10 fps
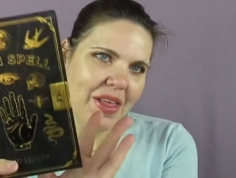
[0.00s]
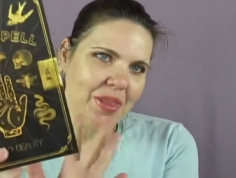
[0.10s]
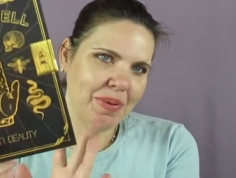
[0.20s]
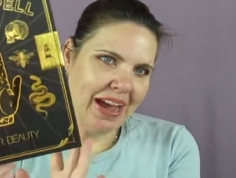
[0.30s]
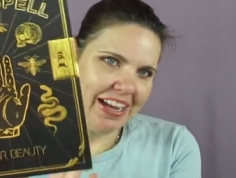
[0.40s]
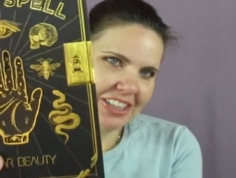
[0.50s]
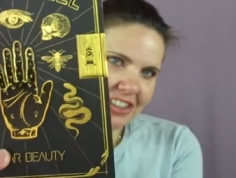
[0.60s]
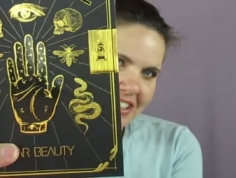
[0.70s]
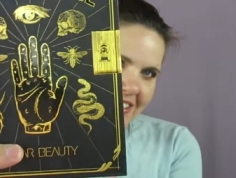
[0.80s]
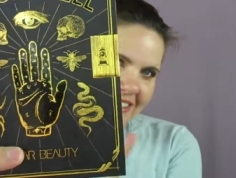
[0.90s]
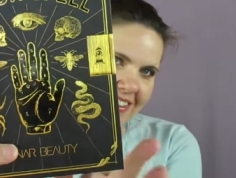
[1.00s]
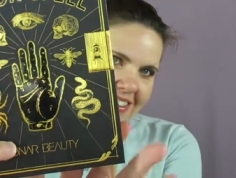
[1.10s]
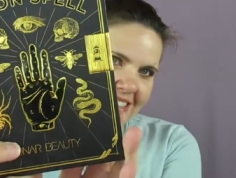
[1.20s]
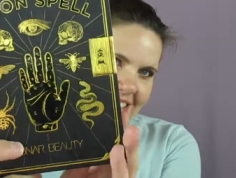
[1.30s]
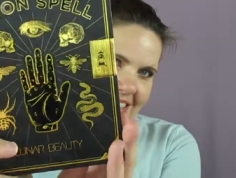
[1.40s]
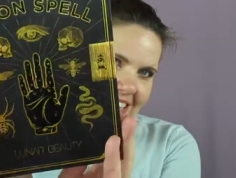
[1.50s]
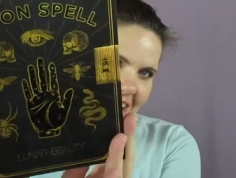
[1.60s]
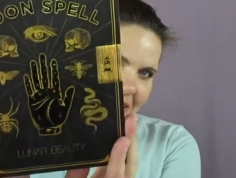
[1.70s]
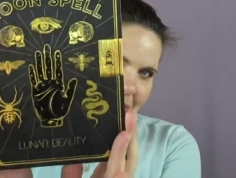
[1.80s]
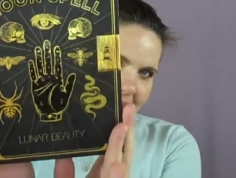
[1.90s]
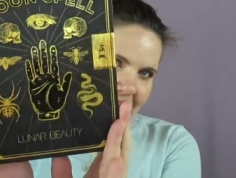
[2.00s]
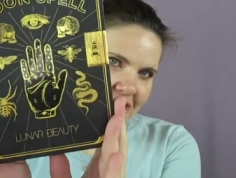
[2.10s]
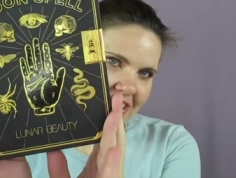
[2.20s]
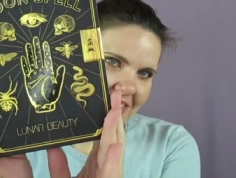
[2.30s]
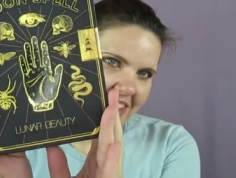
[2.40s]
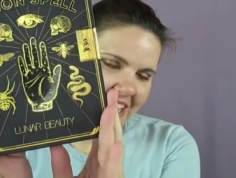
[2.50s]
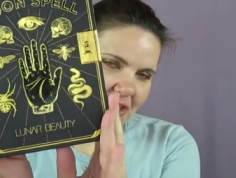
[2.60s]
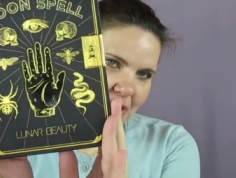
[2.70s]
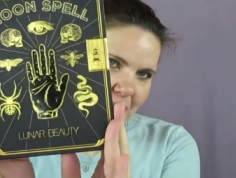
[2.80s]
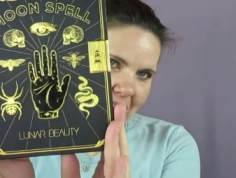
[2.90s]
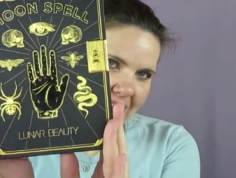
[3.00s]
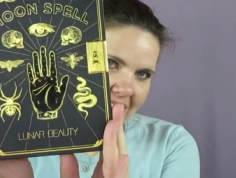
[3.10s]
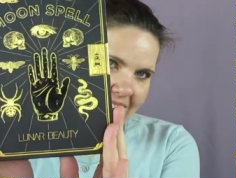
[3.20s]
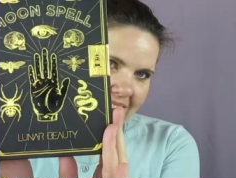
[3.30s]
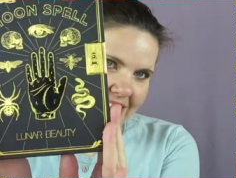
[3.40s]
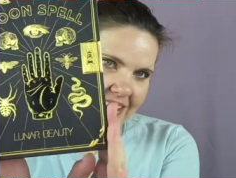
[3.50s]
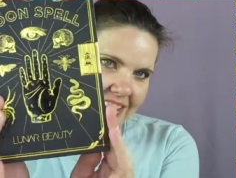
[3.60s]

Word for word: The packaging on this, the outer packaging of the actual palette,